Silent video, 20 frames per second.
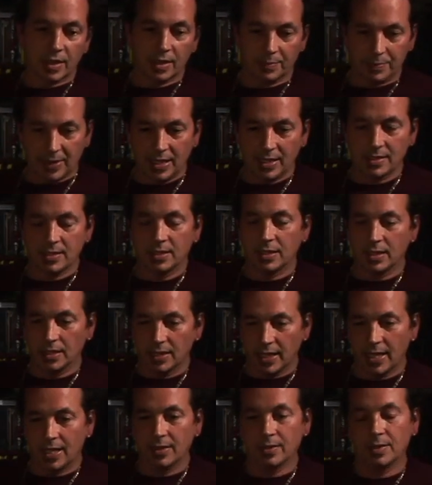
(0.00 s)
pacing, the
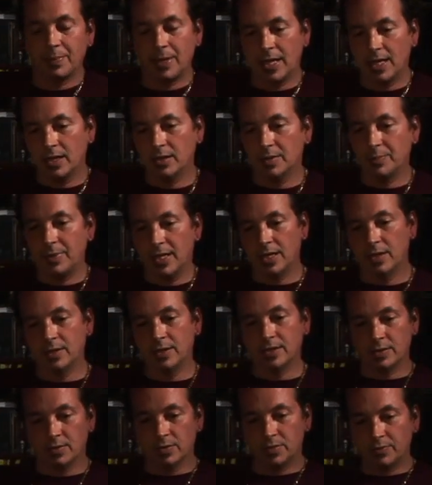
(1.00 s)
layout, the panel,
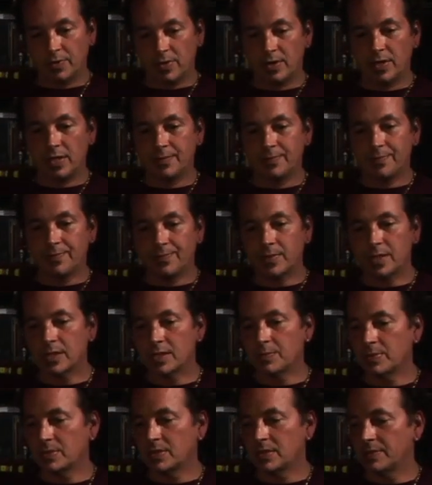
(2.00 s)
because it was very
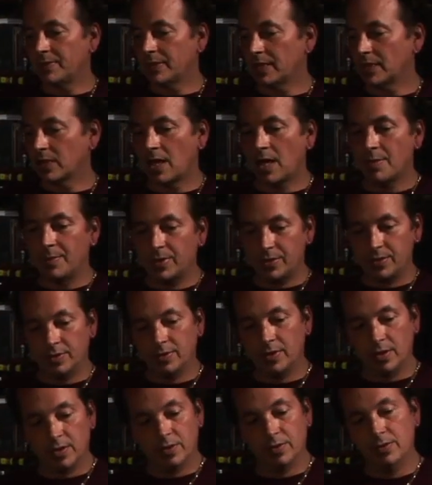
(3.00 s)
specific. In comics, you
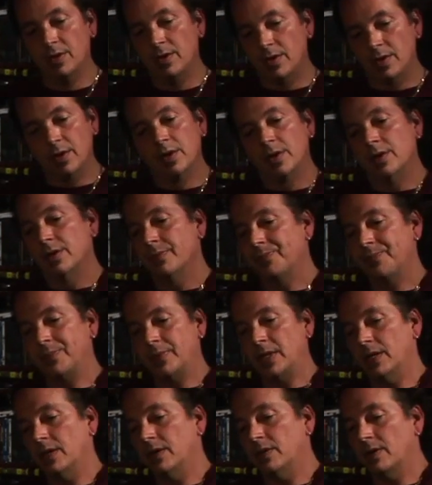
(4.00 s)
go,
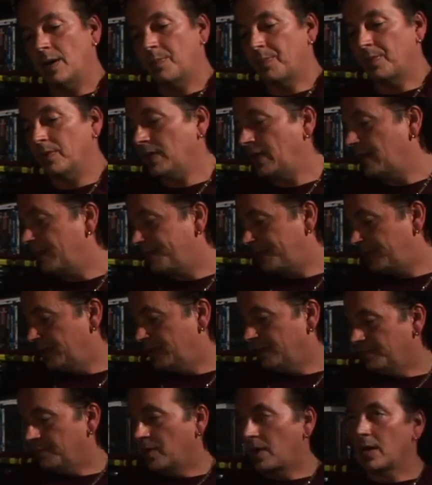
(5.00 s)
upper left
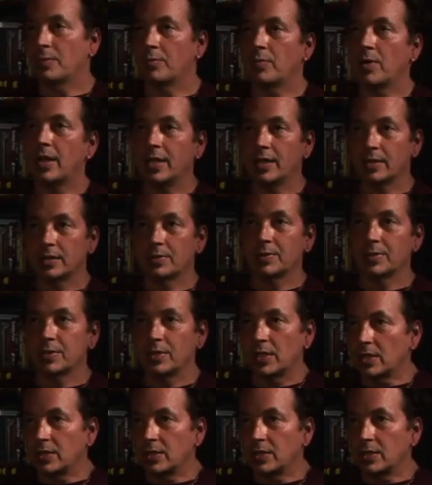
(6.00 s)
to bottom right, especially in